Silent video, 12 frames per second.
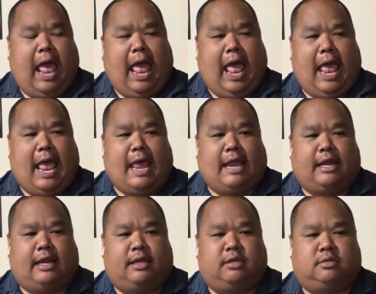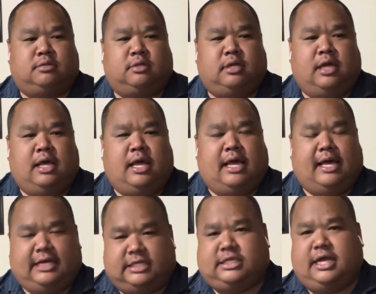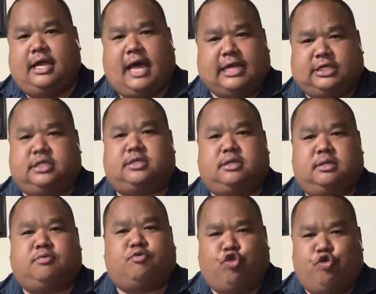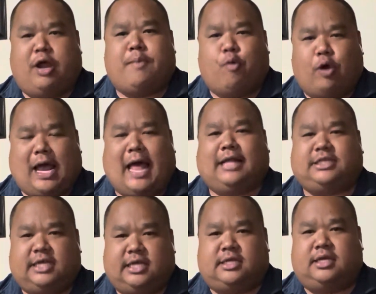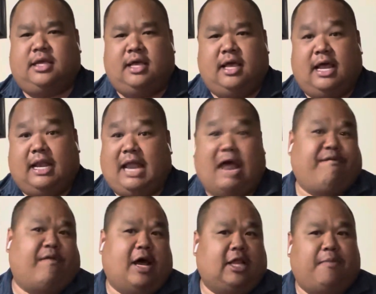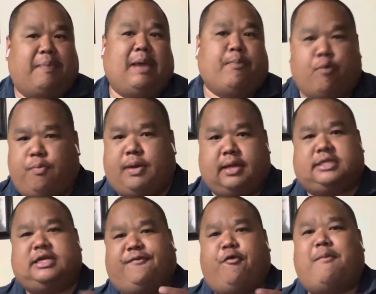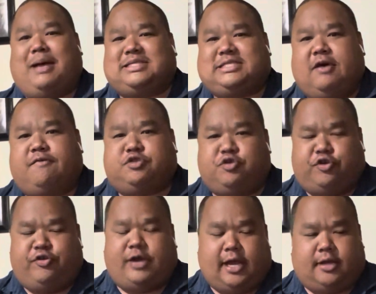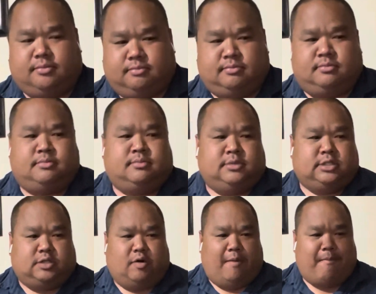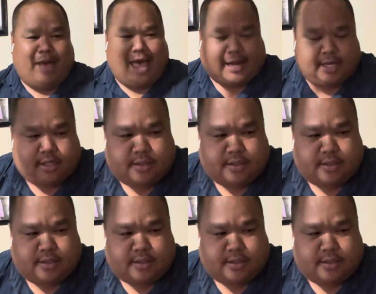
And he said I should create more content. Not for other people, but just for myself to create. So I'm back.